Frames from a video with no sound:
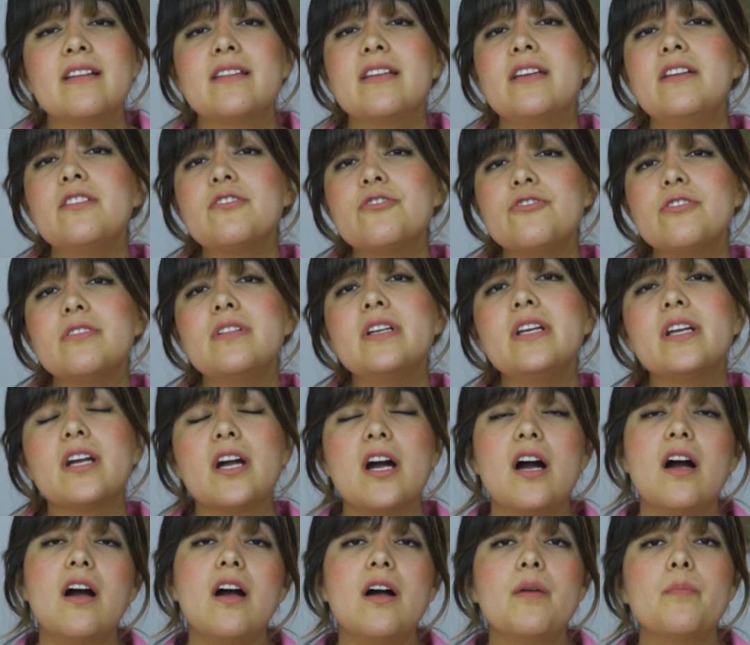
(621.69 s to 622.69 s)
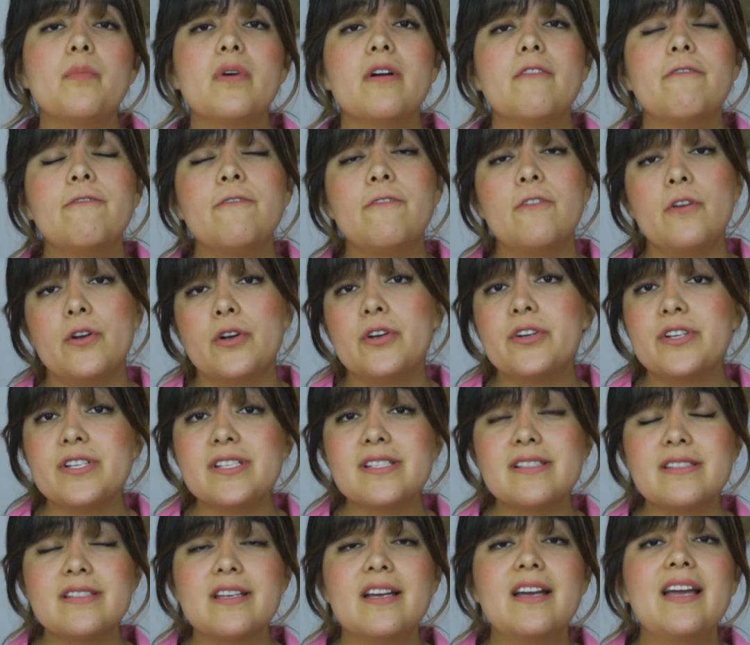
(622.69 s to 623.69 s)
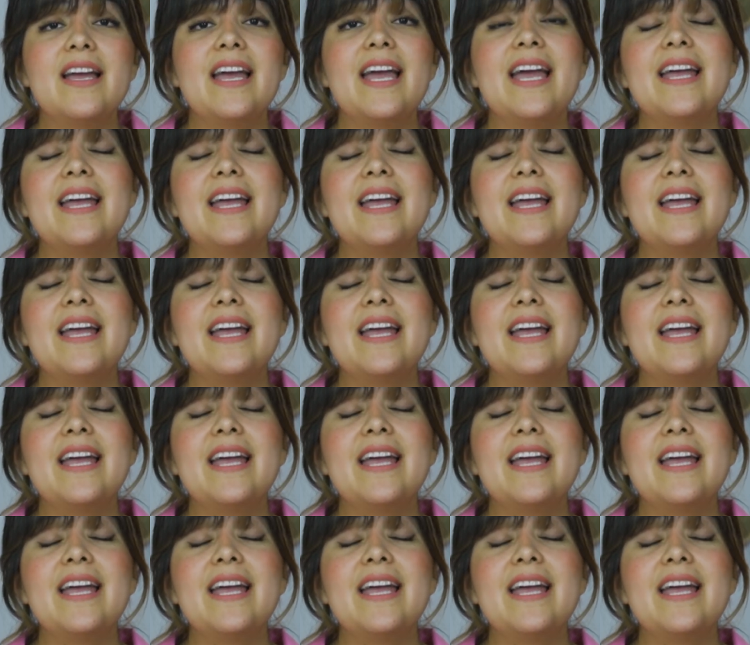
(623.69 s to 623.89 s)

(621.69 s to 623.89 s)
they usually come first